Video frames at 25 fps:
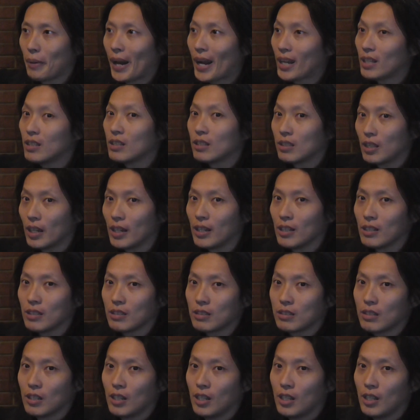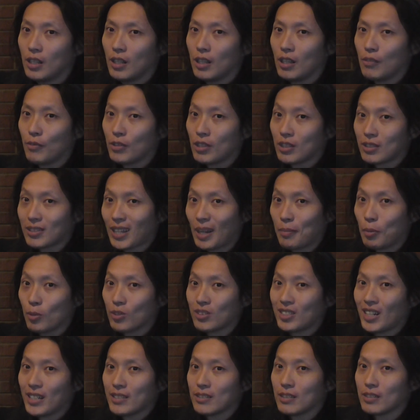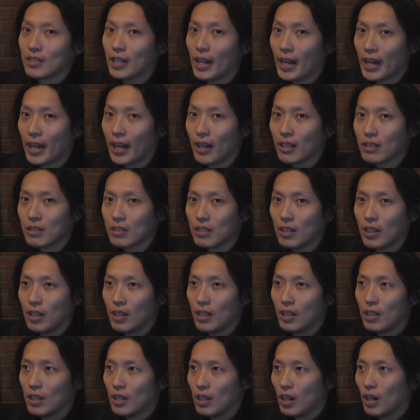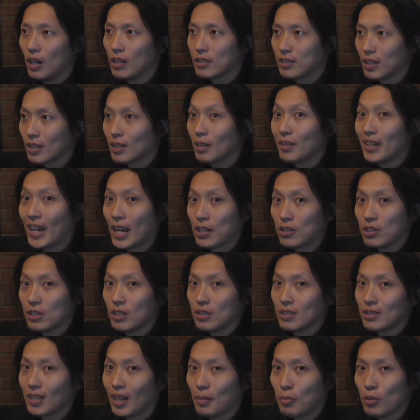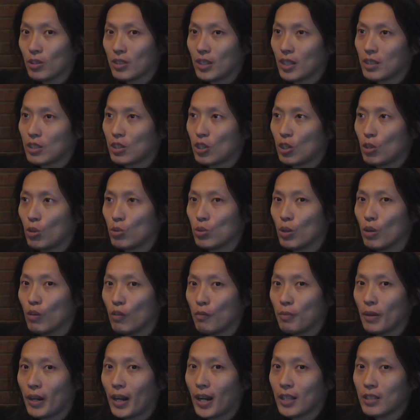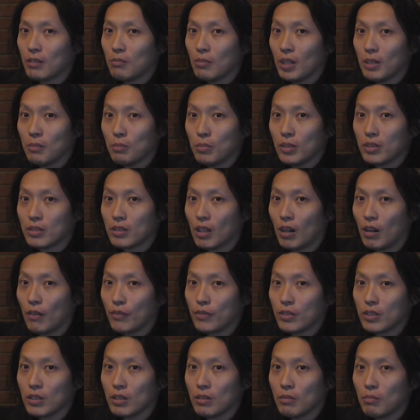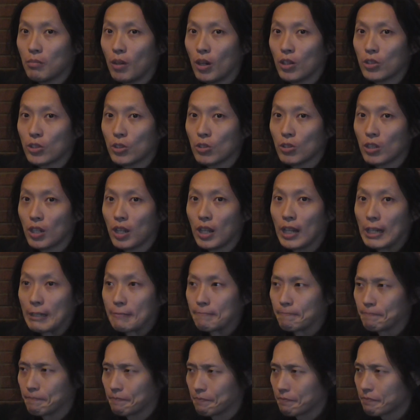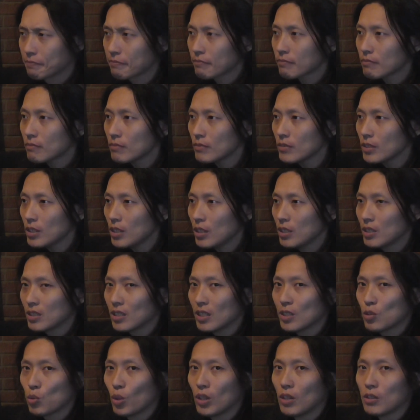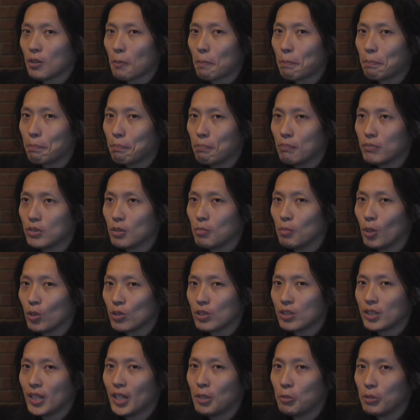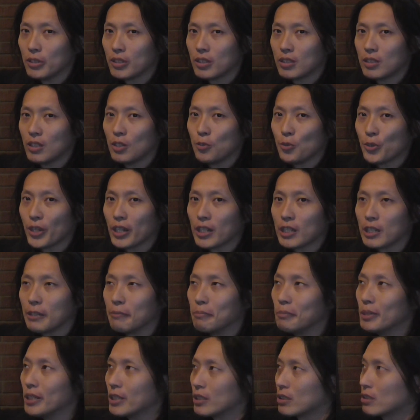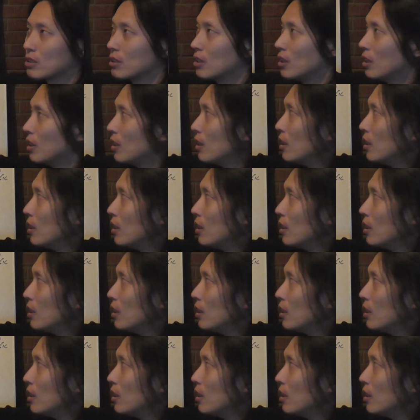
Back in the days, if a disciple does that, sometimes actually the disciple gets killed off by other members of the martial clan. It's one of the most serious sins you can commit.